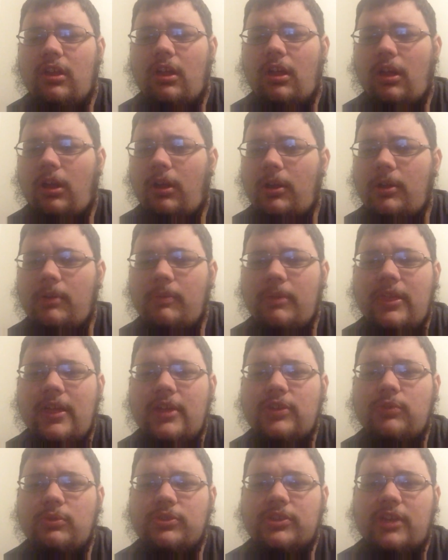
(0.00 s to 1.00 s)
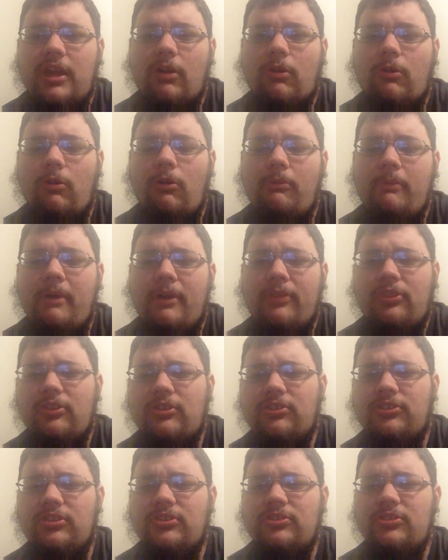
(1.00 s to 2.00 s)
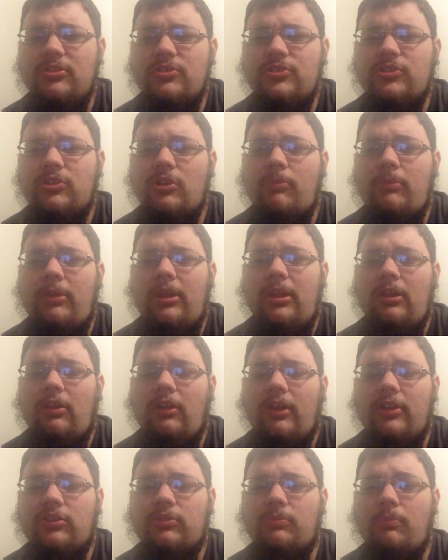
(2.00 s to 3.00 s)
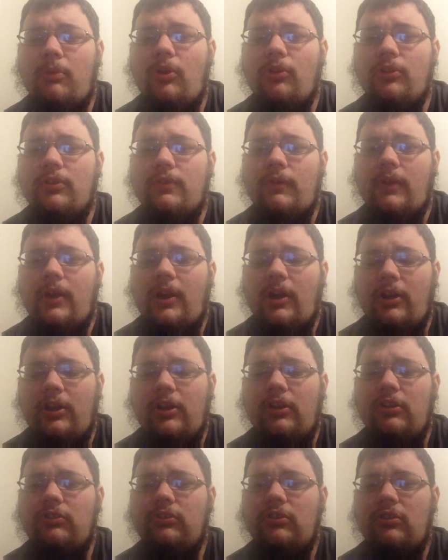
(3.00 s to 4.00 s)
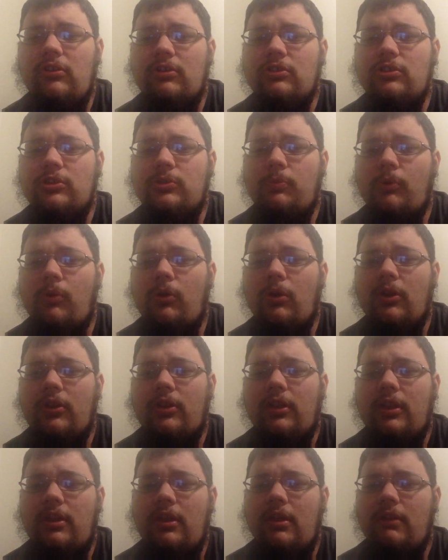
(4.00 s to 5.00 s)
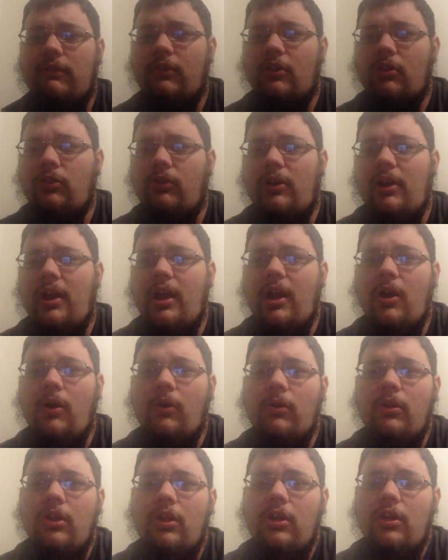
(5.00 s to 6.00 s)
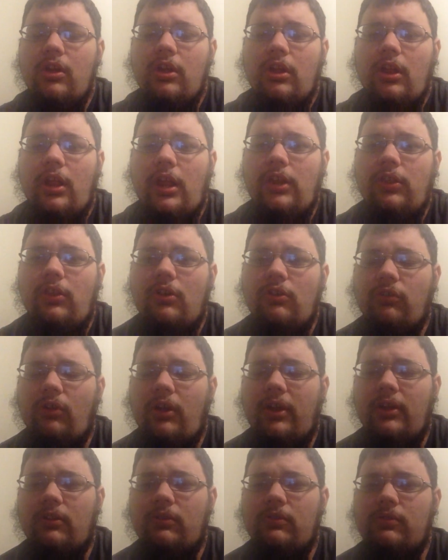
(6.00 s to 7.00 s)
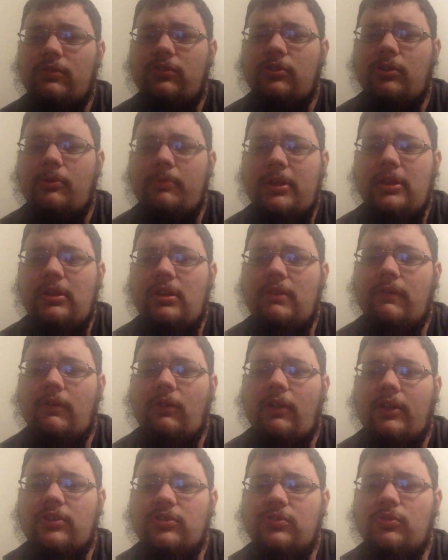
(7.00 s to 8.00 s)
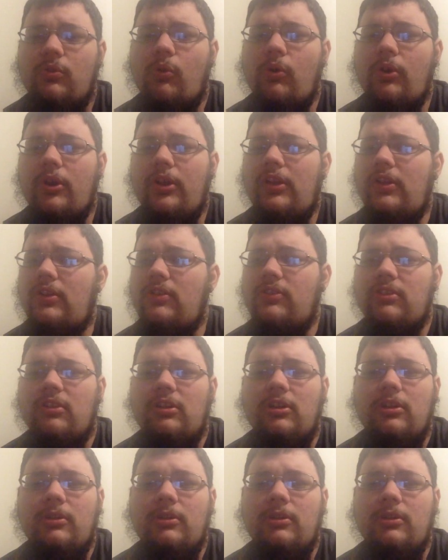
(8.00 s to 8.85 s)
And that's what's kind of cool about this is there's so many like small different areas you can explore that you have to clear out, and there's like so many different like stories.